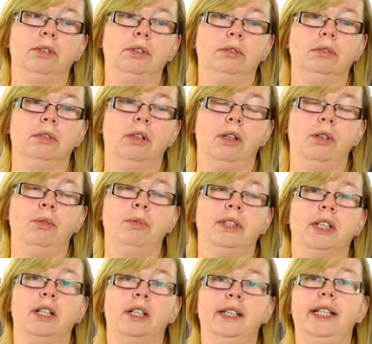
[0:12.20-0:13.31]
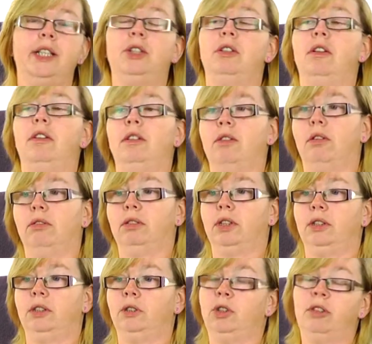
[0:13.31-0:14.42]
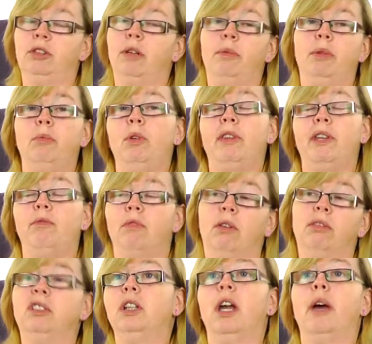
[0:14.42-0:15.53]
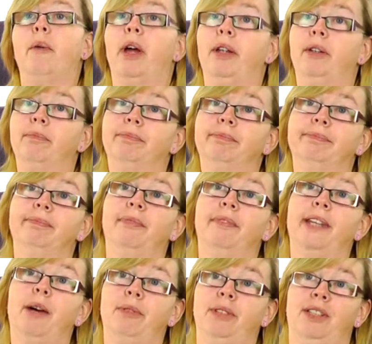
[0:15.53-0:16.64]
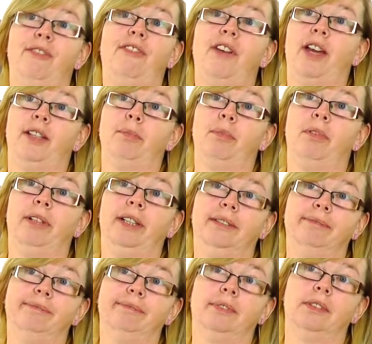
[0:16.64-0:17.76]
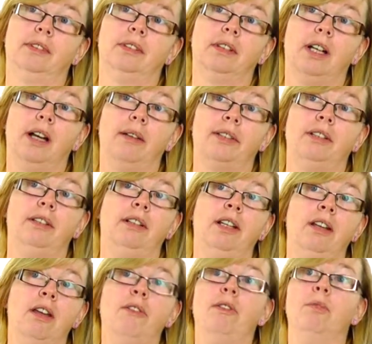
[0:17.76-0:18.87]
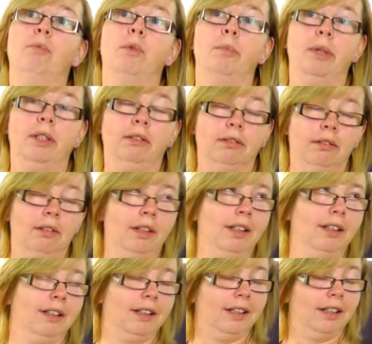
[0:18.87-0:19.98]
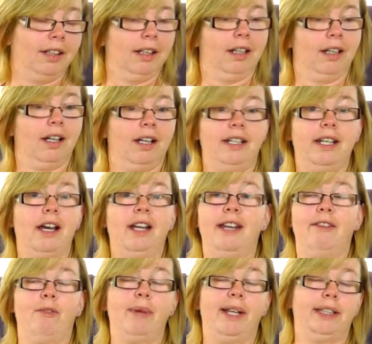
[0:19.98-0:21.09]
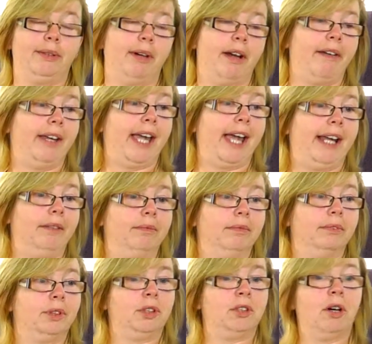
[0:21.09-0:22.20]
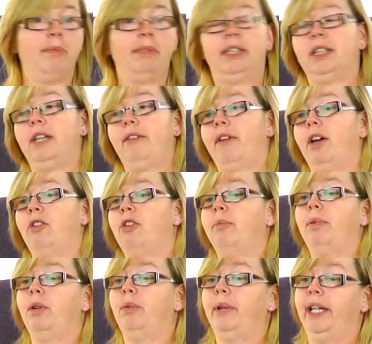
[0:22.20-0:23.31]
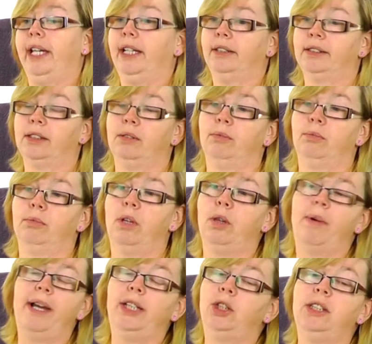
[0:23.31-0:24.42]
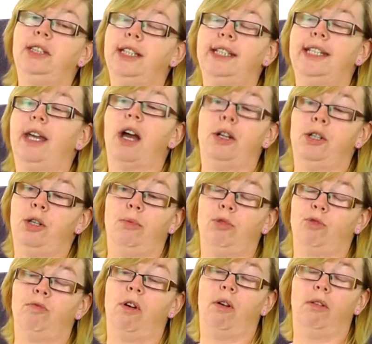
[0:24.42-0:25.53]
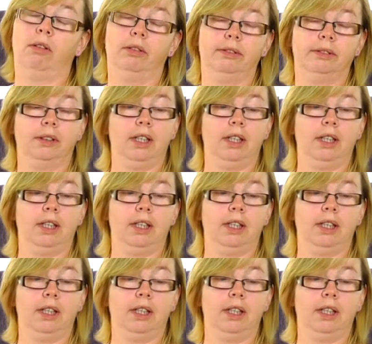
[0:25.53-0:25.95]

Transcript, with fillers: called, uh, who was a clinician at the doctor's, and she told me there was nothing wrong to go home. That was the first point. Absolutely loathe the woman. I, ne- I never went to her again. She told me to give it a couple of weeks. Well, the way she did it, I knew it was wrong.